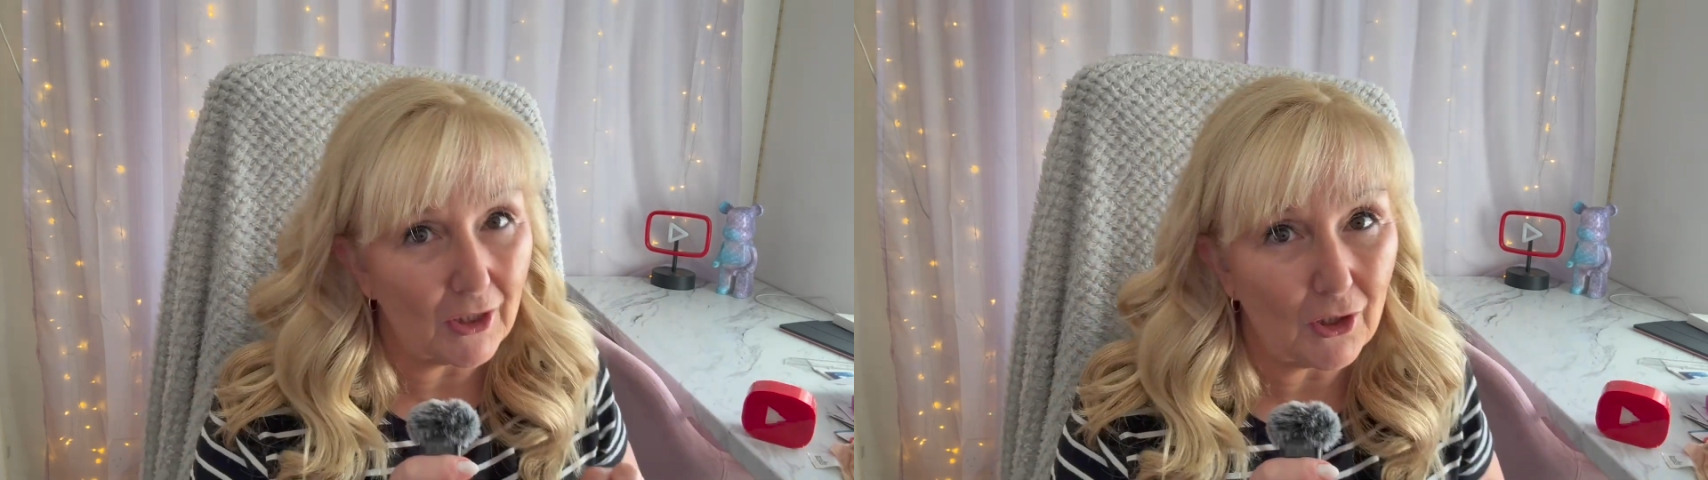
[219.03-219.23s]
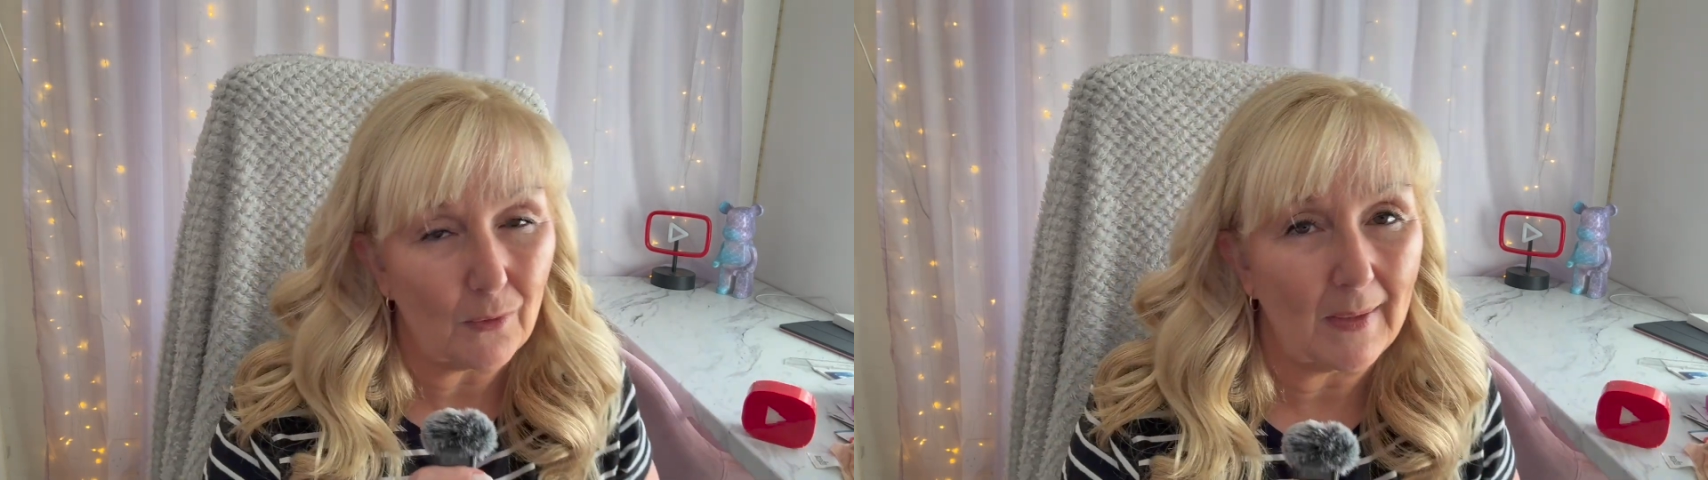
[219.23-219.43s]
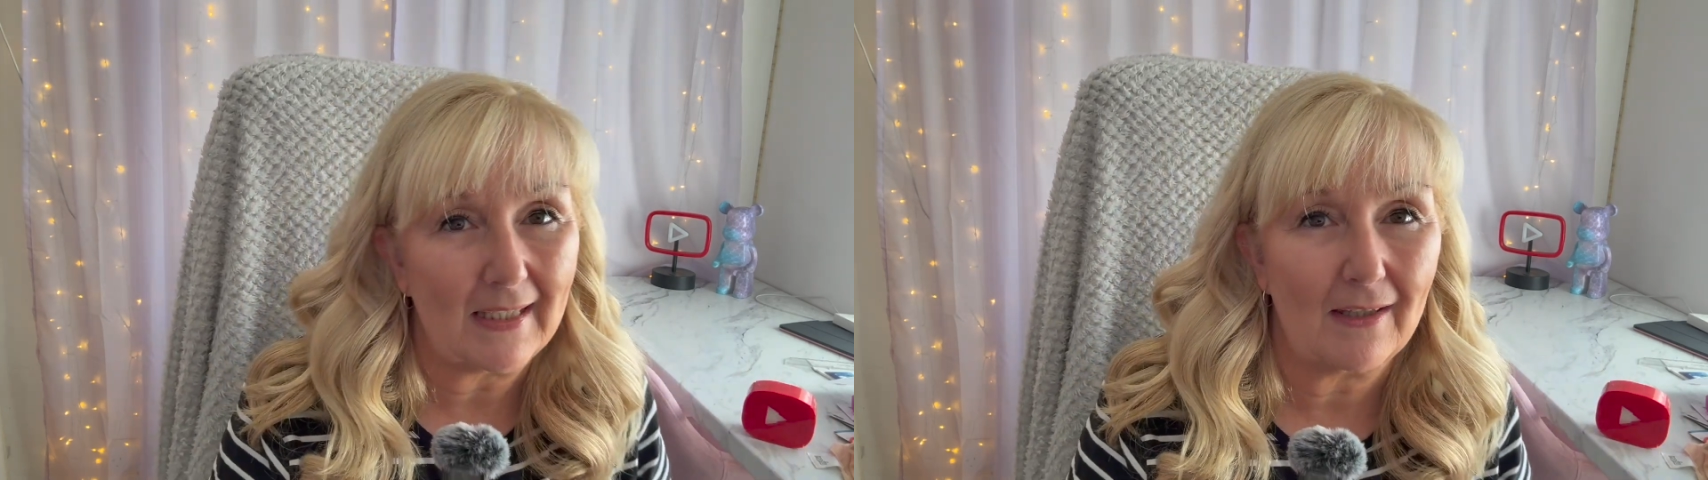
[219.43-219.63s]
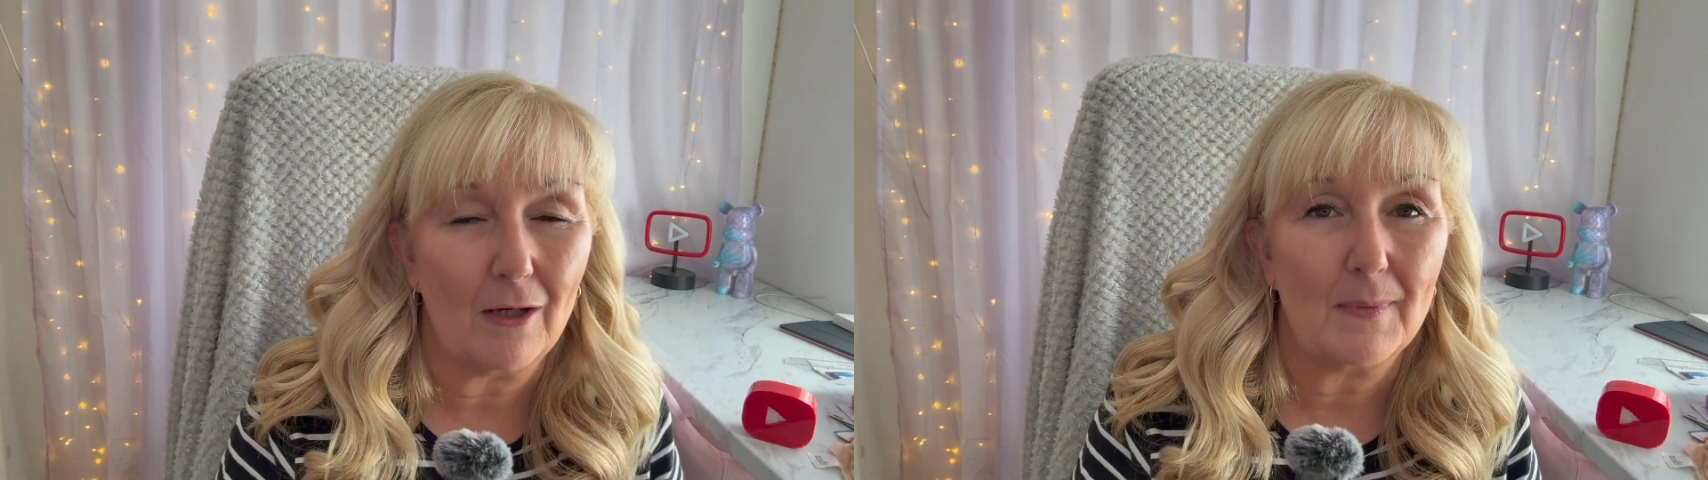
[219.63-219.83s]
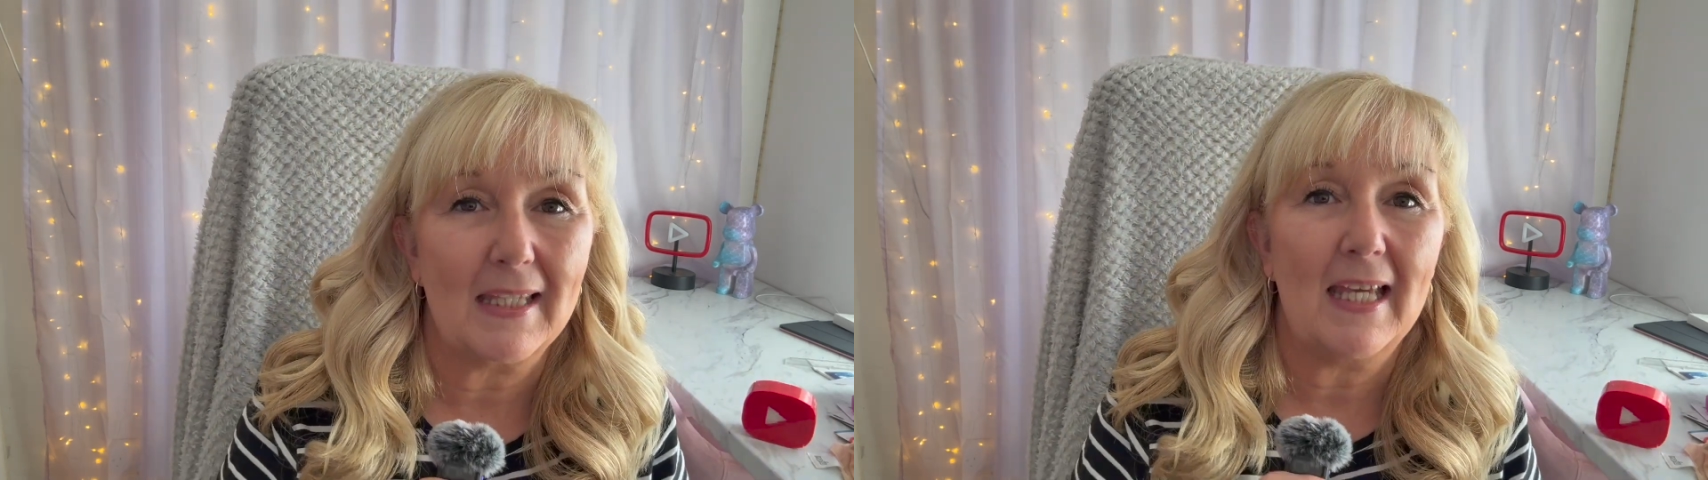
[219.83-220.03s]
2 weeks that I
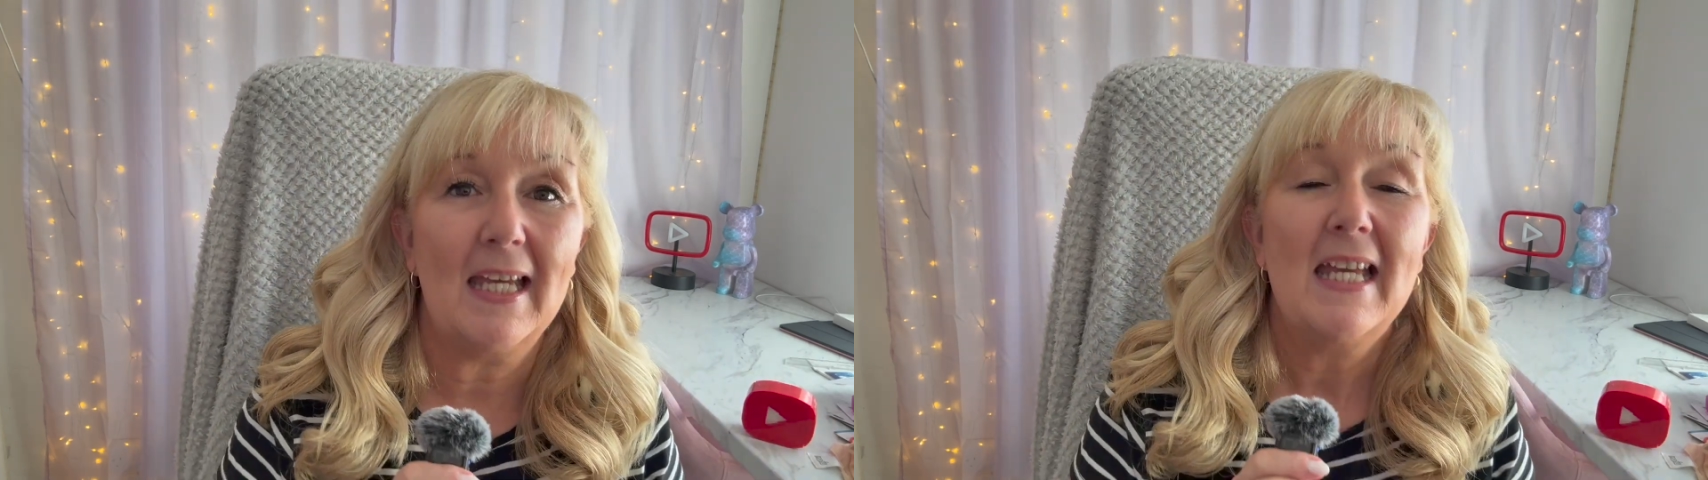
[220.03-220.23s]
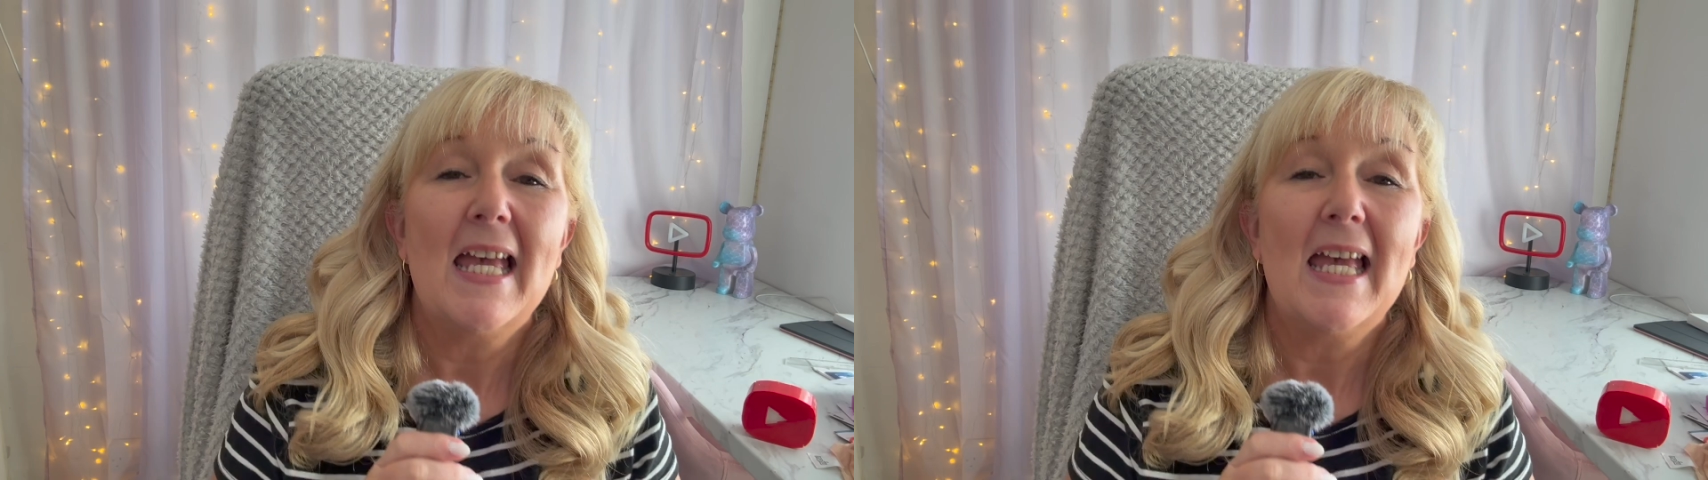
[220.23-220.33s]
was there.